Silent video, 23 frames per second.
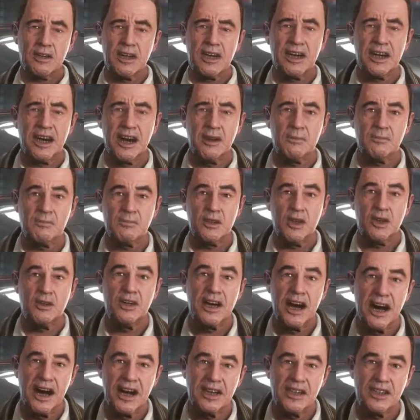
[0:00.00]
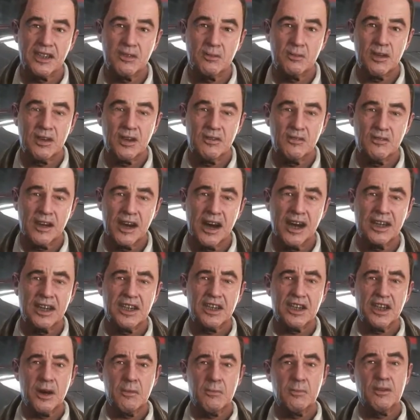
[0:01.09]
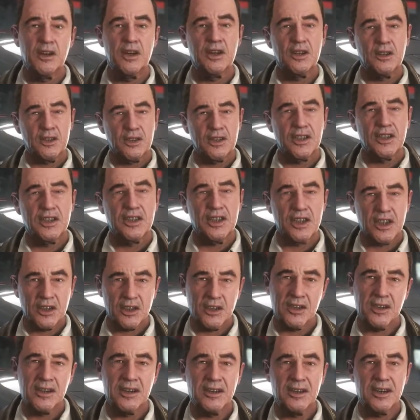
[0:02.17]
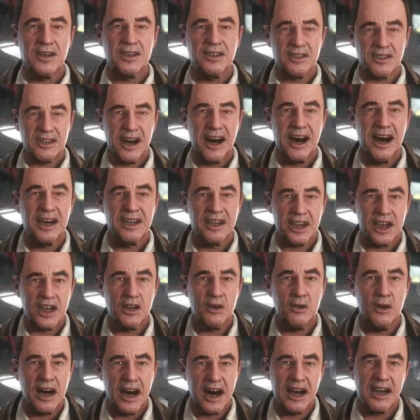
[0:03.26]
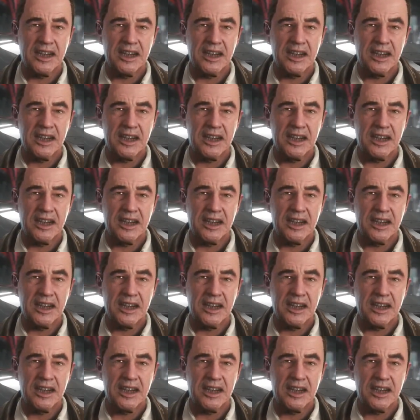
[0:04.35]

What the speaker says: but then again, who cares when you're flying a ship that looks as good as their new